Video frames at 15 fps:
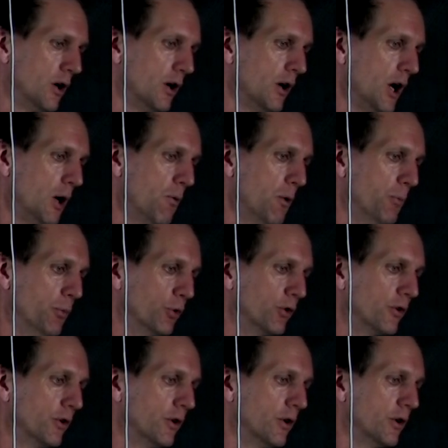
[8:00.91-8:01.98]
I will
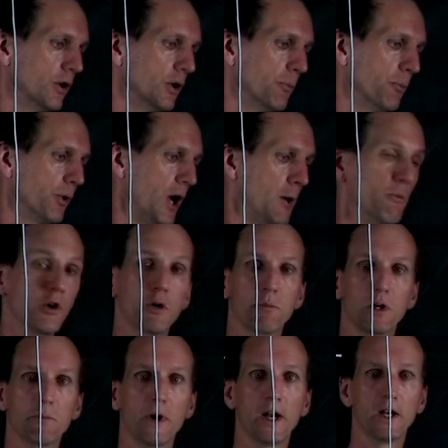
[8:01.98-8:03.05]
put the primary
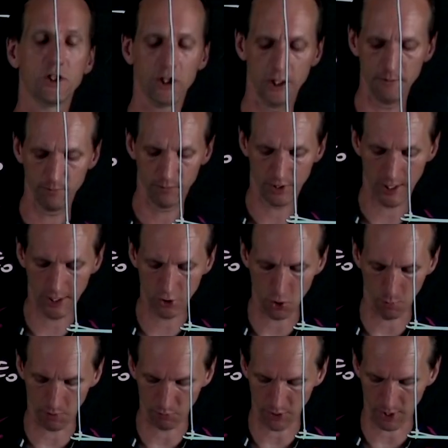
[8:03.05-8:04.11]
beam energy, the
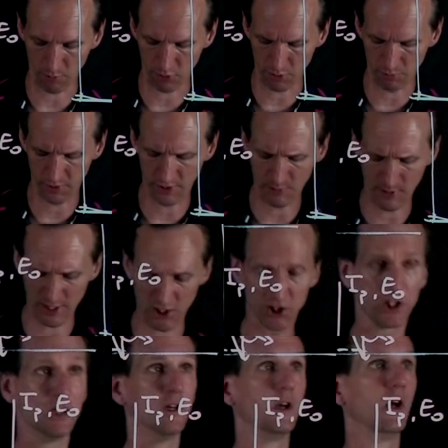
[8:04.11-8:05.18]
incoming primary beam
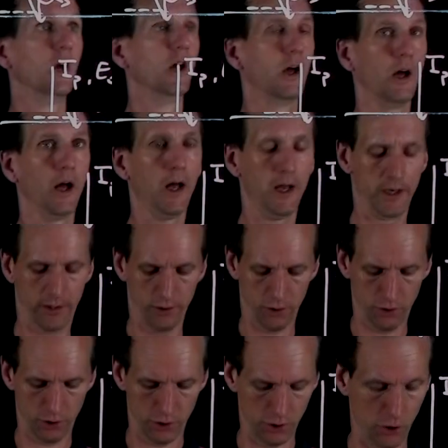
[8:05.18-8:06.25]
energy, and
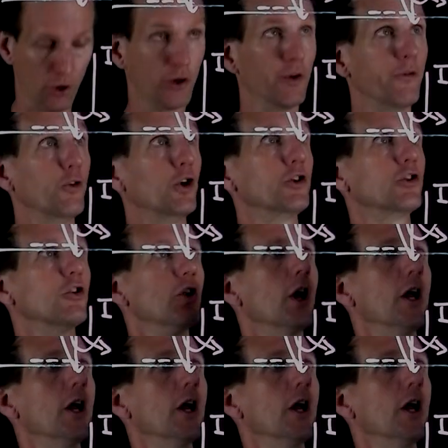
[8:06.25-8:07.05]
on the vertical